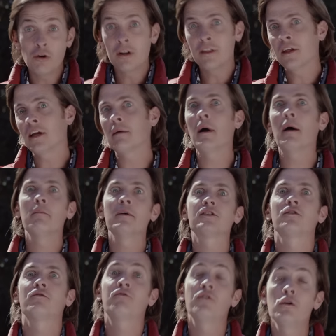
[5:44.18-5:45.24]
know anything about
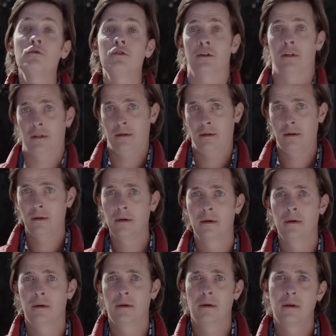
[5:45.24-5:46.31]
Mr. Fusion?
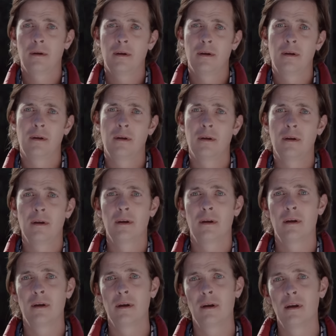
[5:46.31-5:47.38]
Um, what is
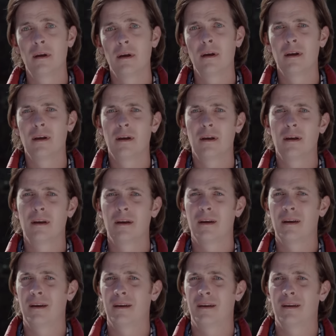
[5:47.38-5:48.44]
that, like a YouTube thing?
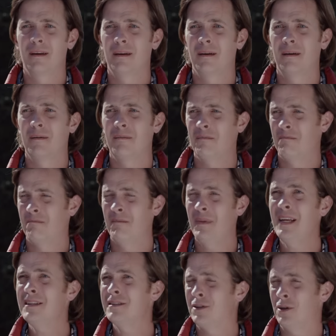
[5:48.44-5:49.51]

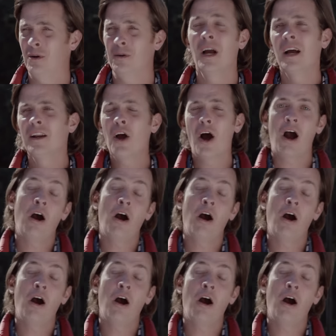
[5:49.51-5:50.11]
Me too. Now,